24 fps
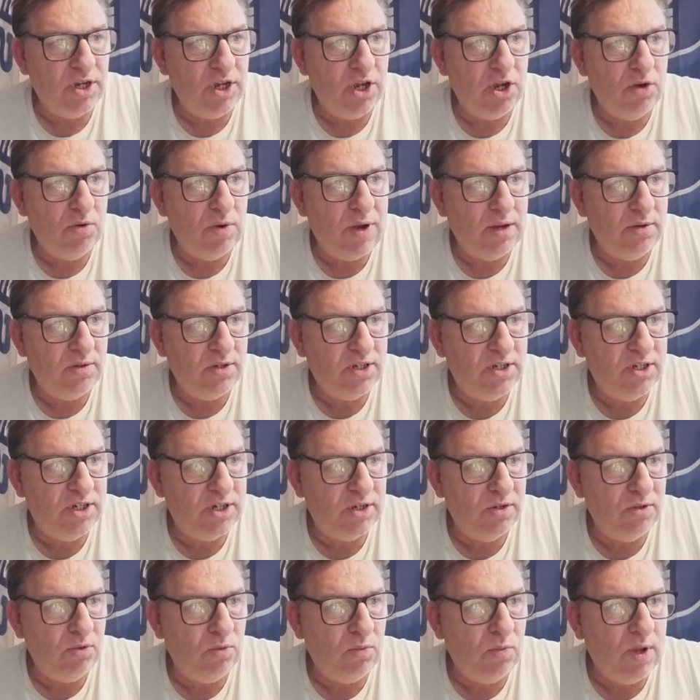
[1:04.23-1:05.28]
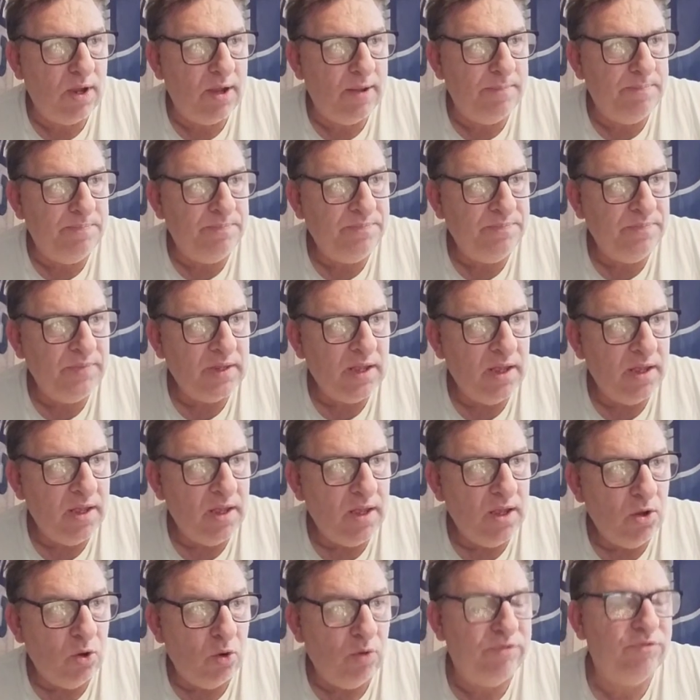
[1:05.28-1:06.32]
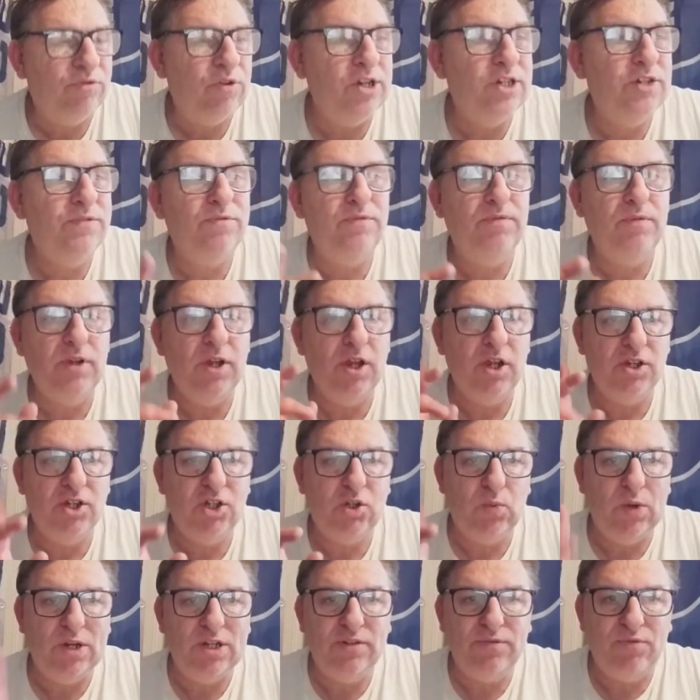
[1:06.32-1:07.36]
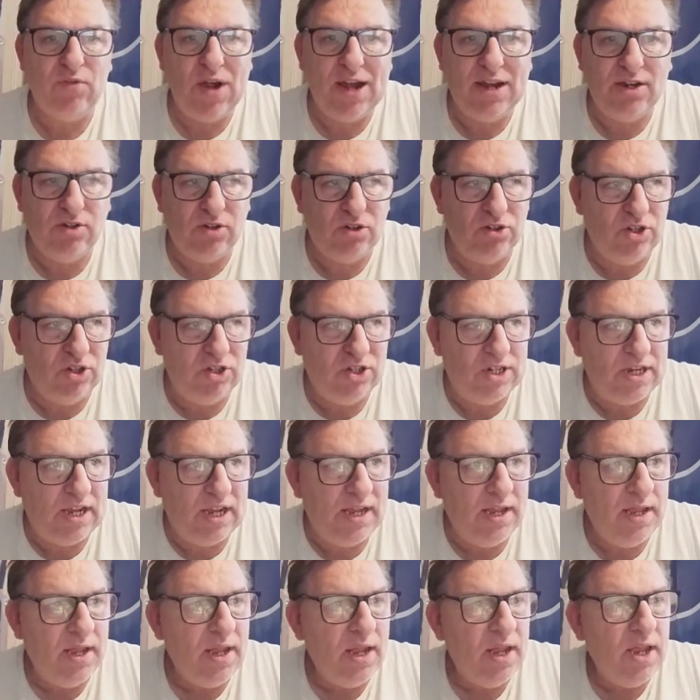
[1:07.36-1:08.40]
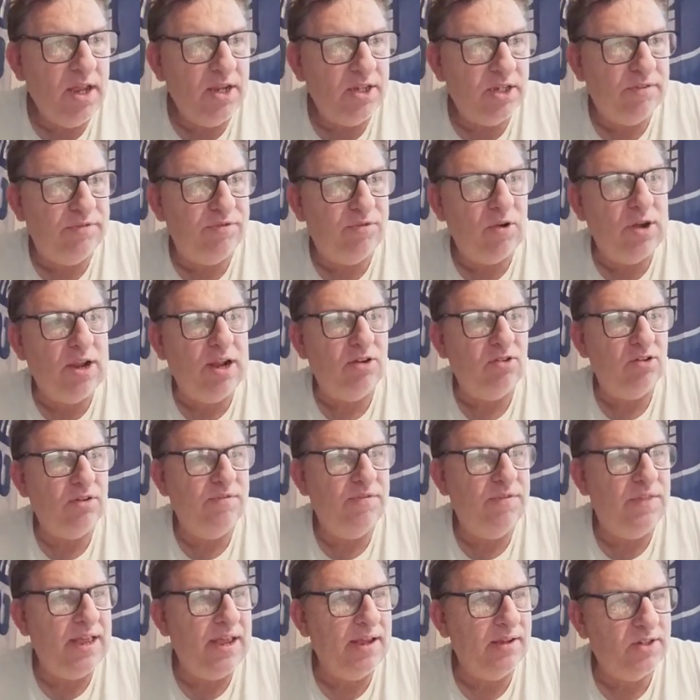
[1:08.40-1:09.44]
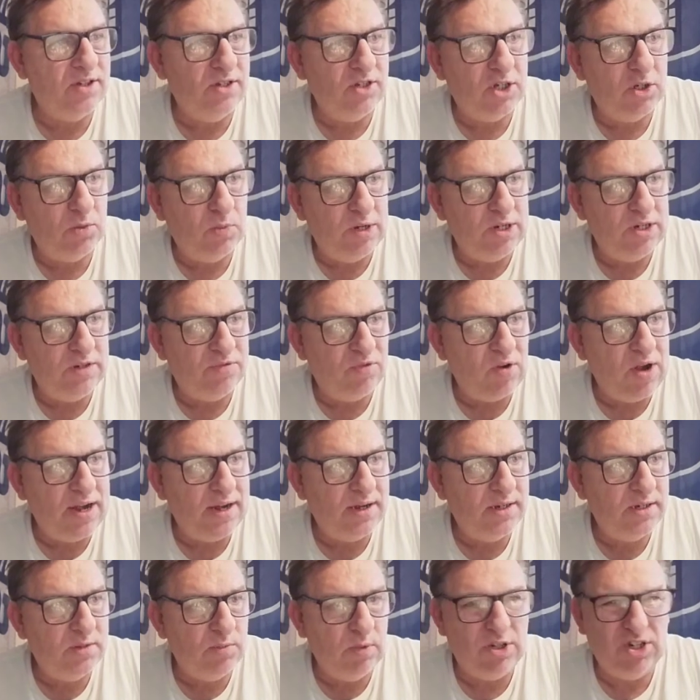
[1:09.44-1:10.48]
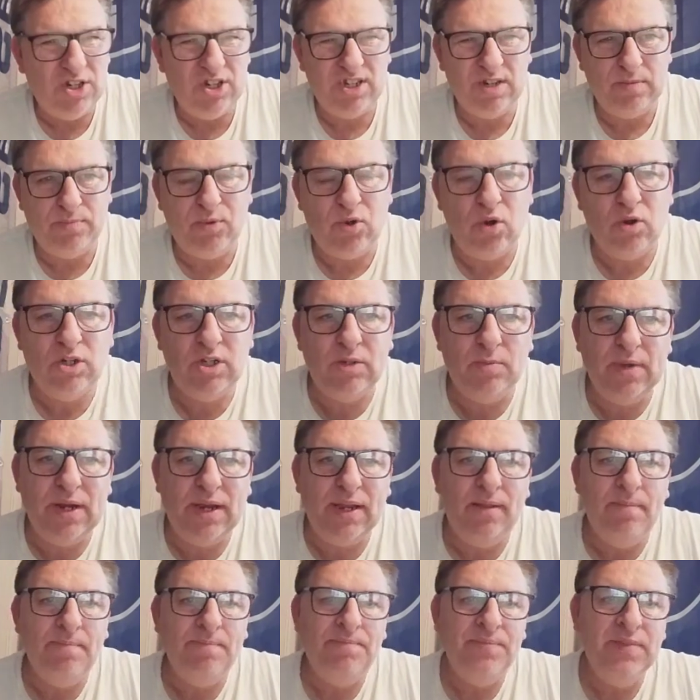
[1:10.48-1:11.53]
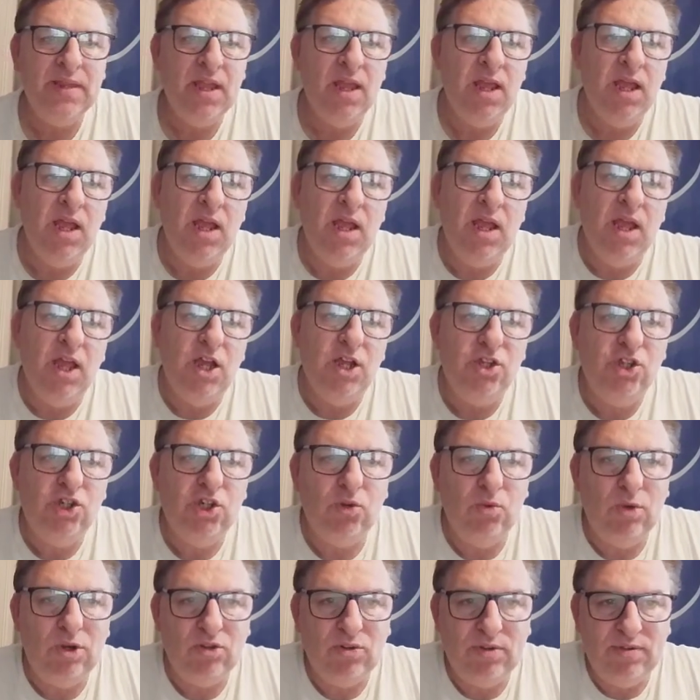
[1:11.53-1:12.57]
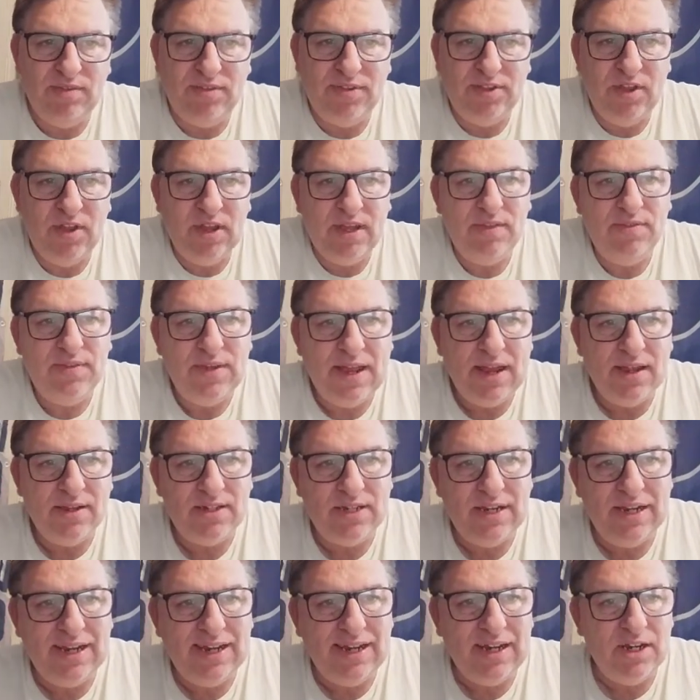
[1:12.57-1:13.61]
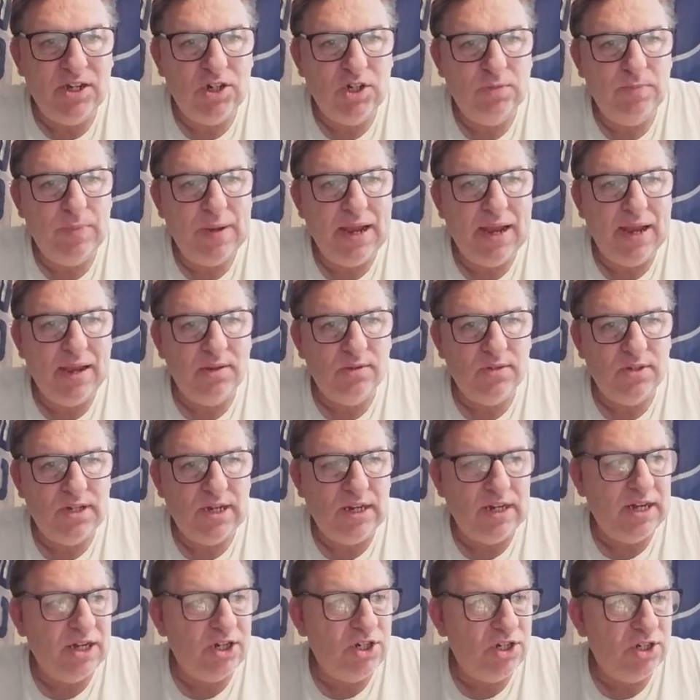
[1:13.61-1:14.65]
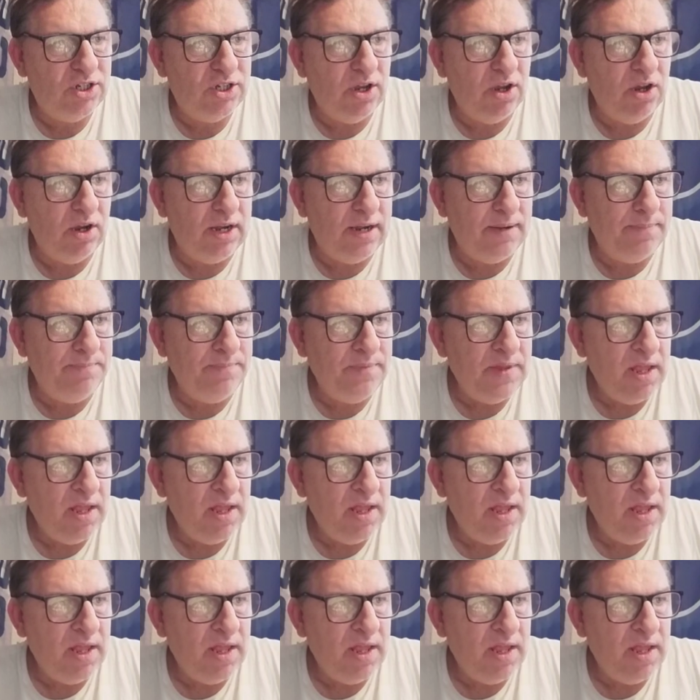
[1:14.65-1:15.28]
euros to uh, or Swiss, uh, Swiss francs I should say to 300,000 Swiss francs which is approximately 230,000 English pounds English sterling